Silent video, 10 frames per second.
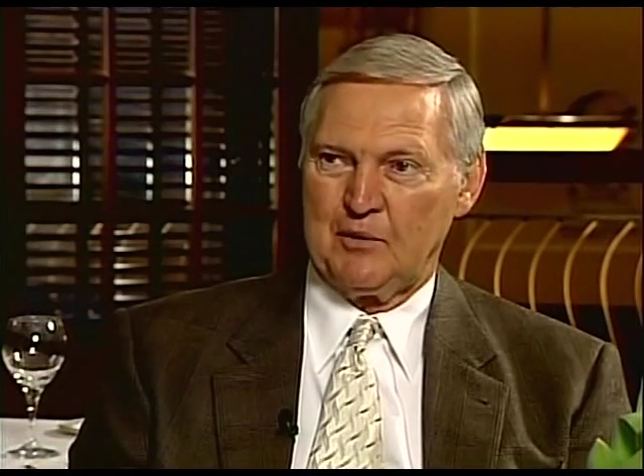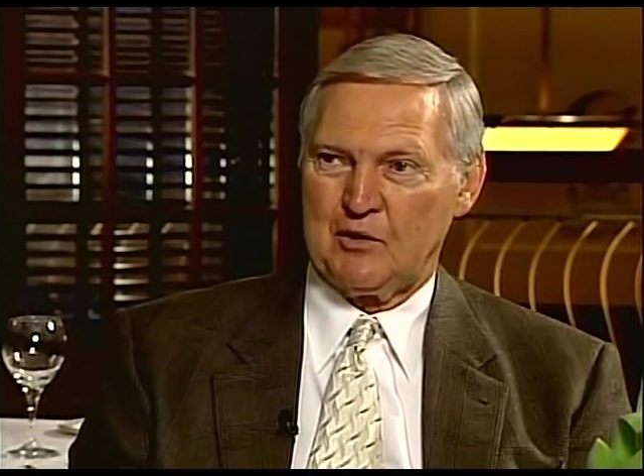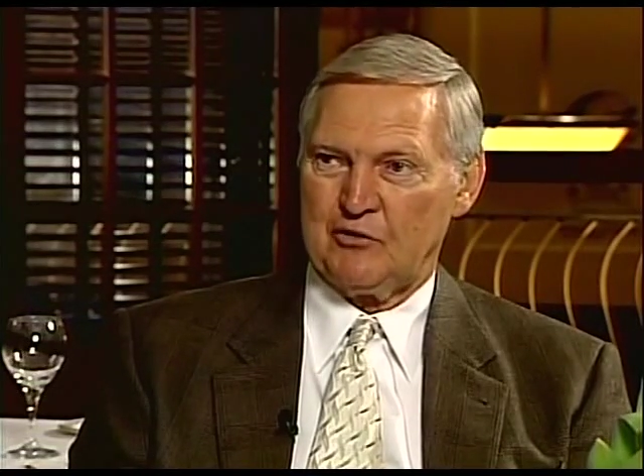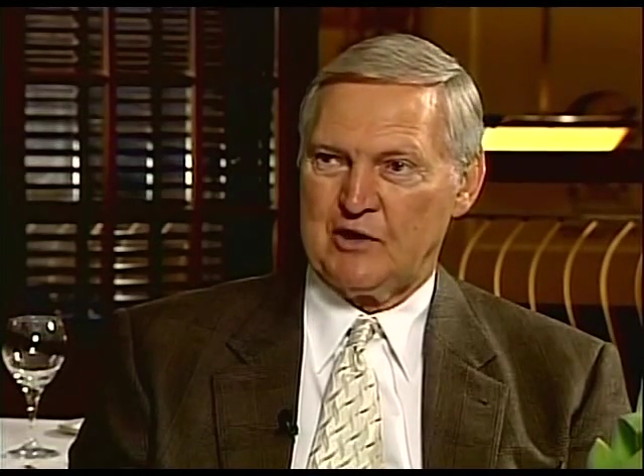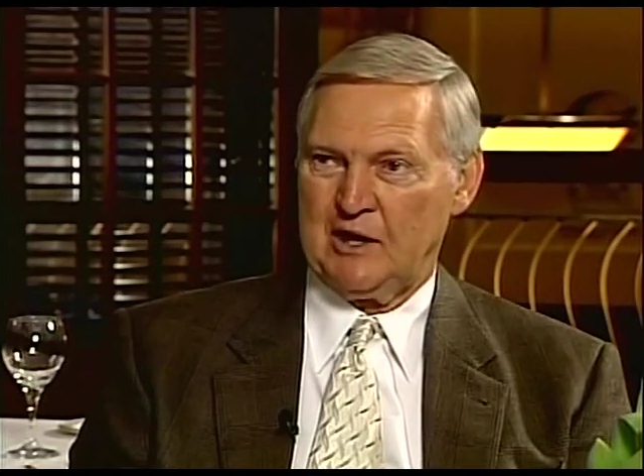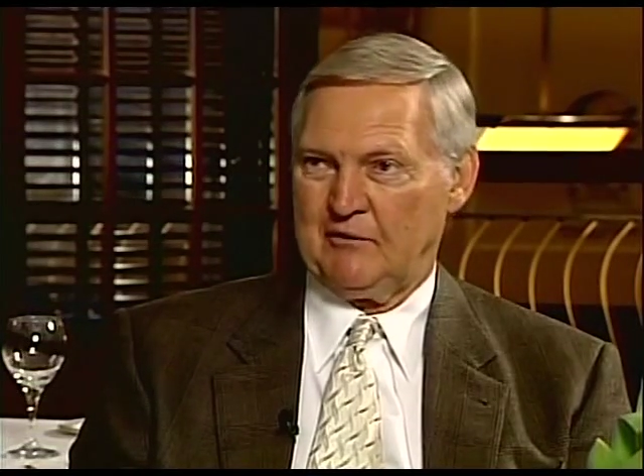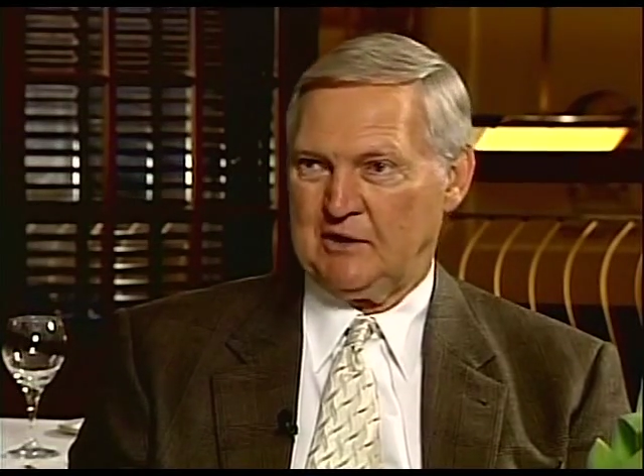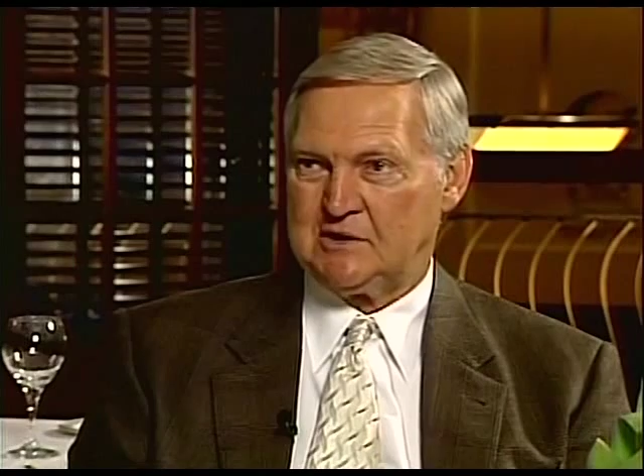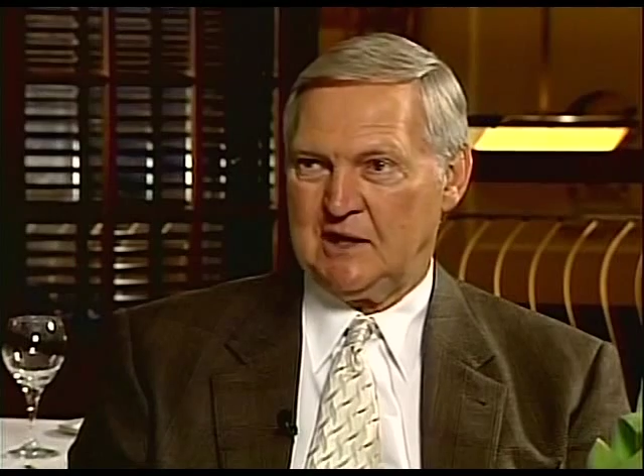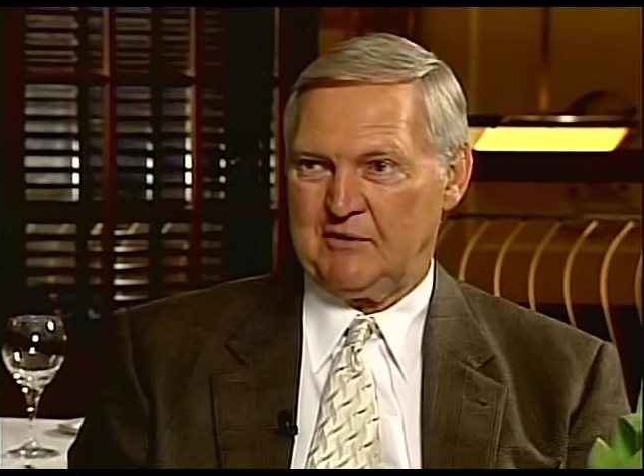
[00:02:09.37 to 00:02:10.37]
because Kevin
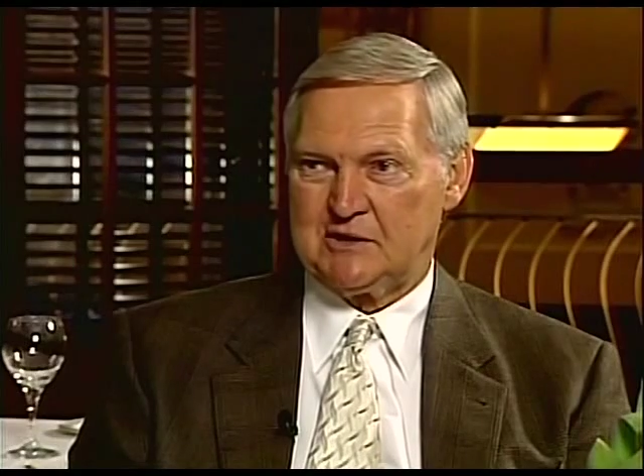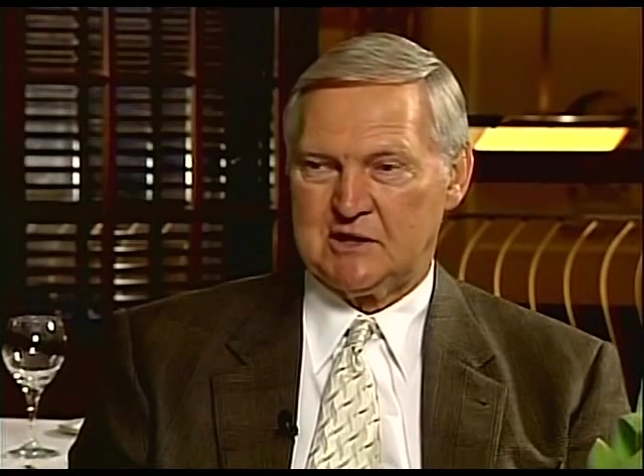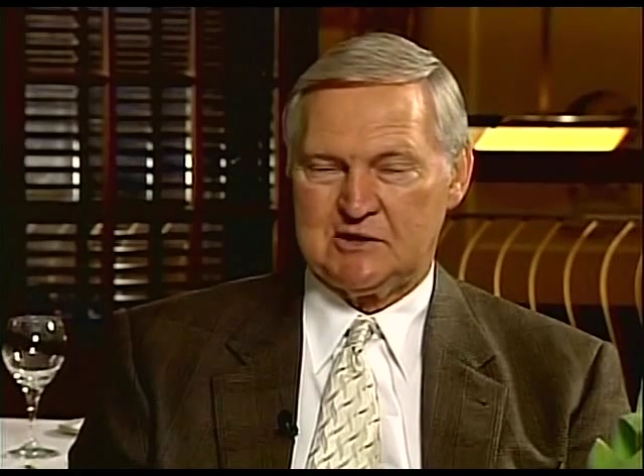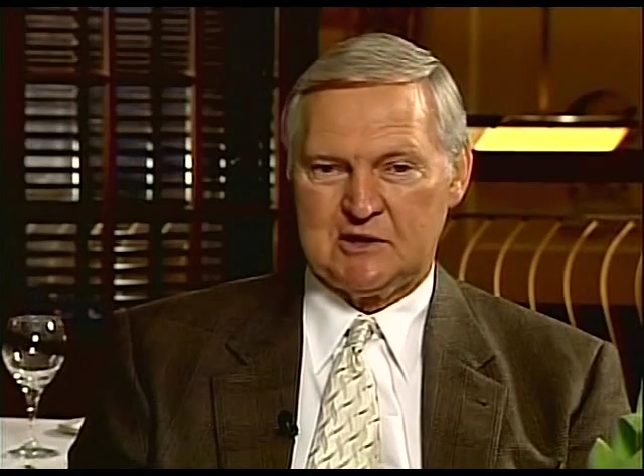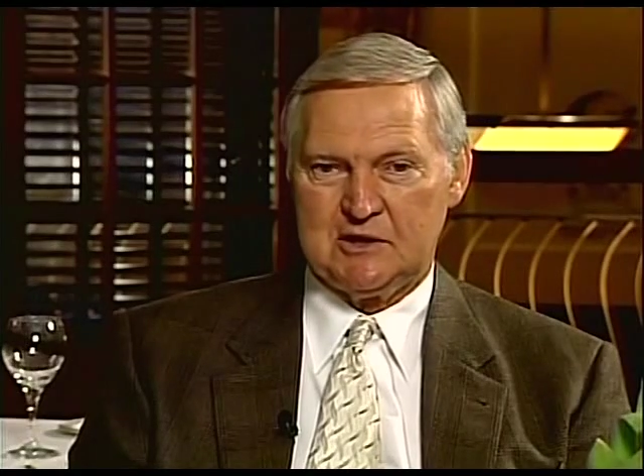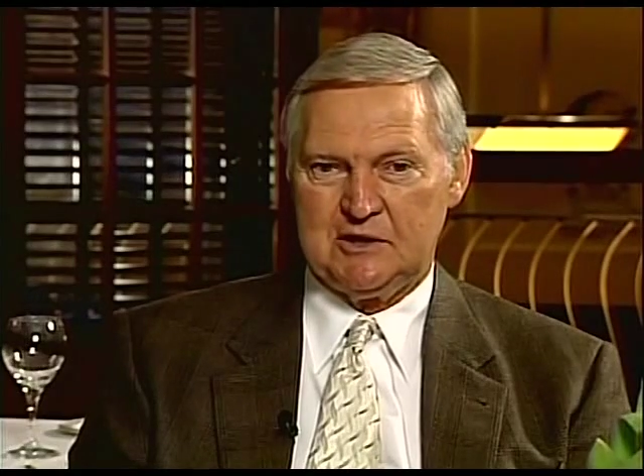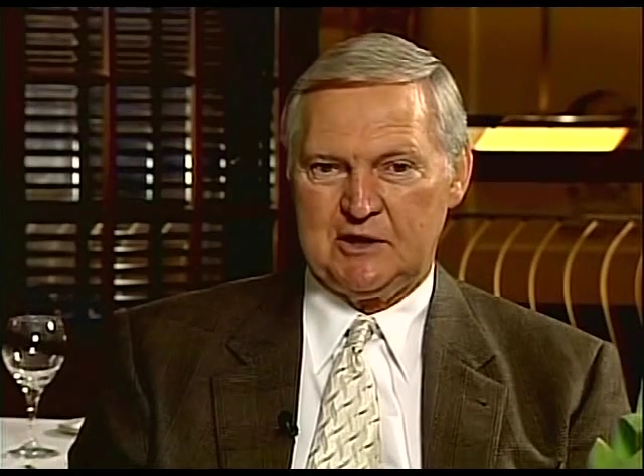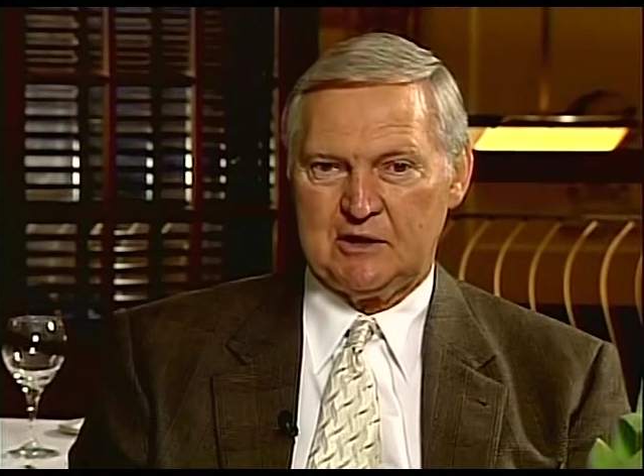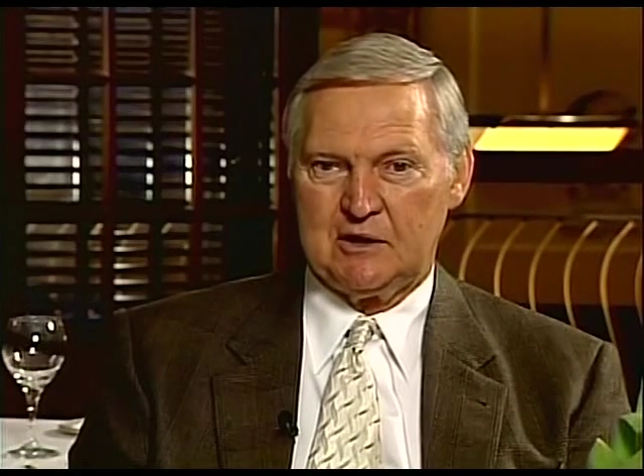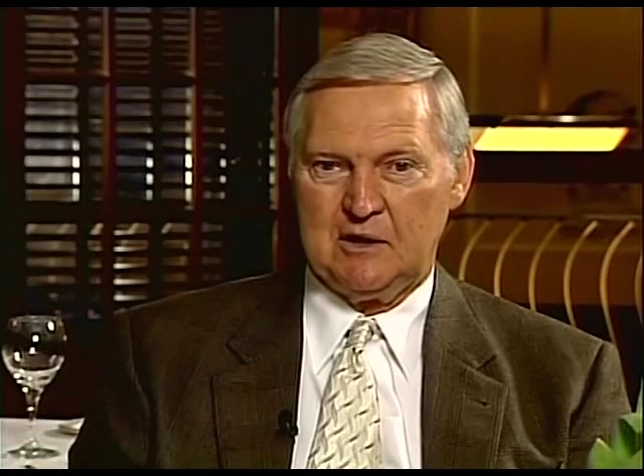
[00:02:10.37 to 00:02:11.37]
is having such a good
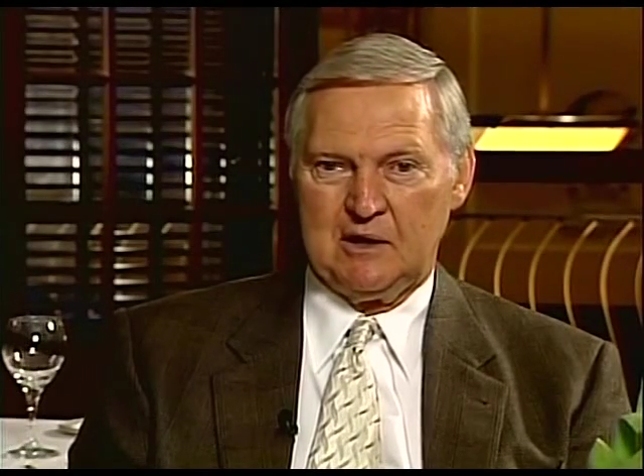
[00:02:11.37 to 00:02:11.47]
year.